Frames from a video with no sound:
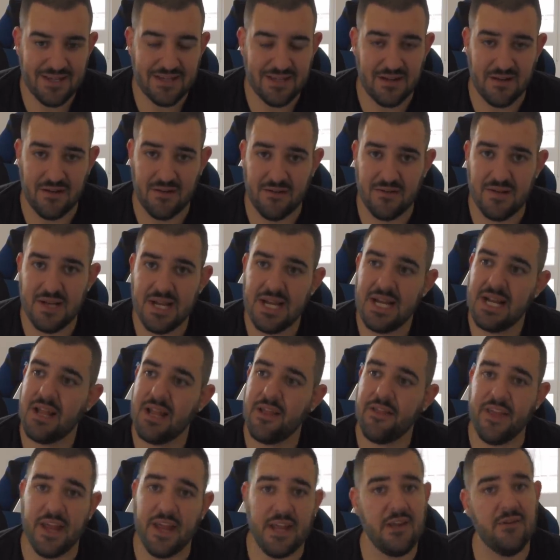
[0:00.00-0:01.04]
So,
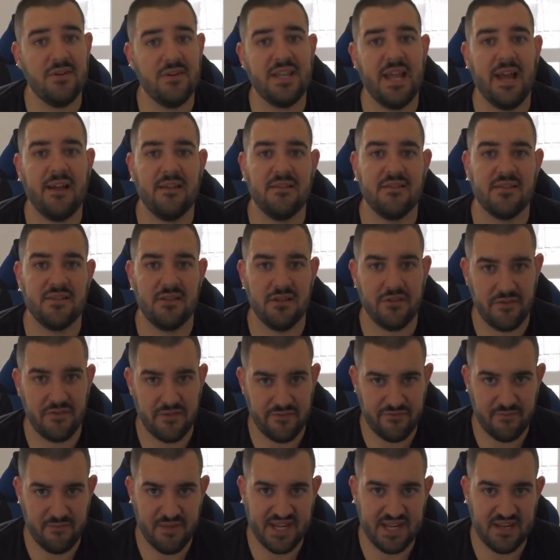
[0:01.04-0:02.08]
thank you Attack on
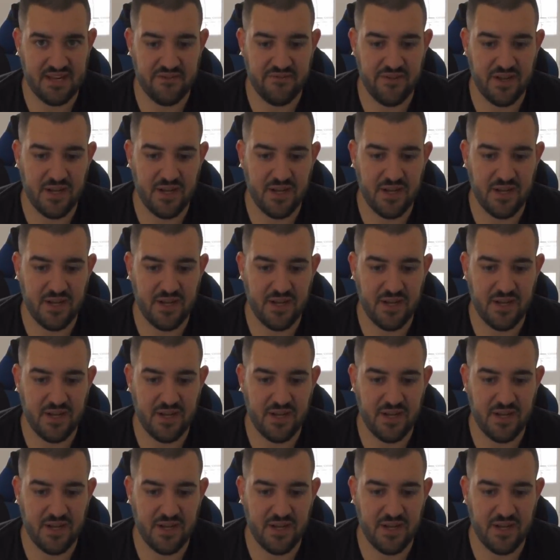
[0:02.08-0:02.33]
Sylveon for making